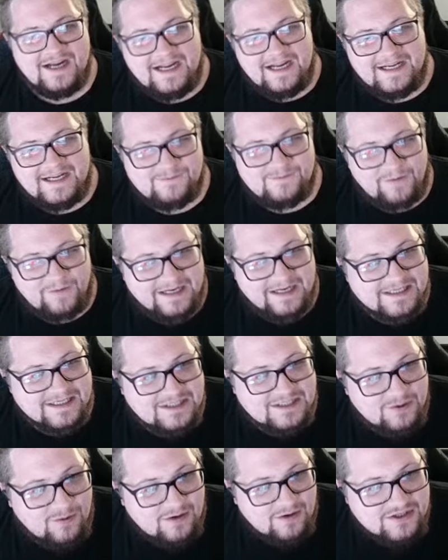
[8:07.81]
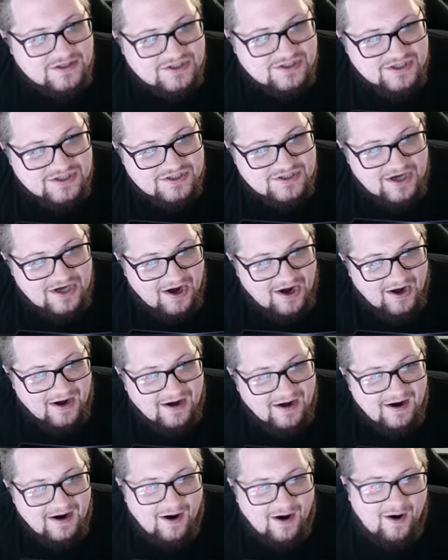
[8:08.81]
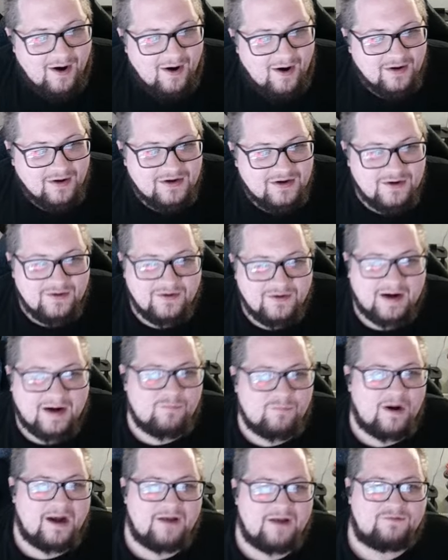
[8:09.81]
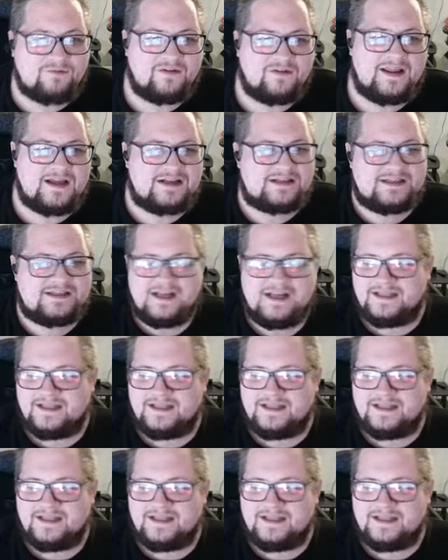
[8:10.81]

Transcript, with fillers: is Venusaur's dessert. Oh, dude, I'm ready for this.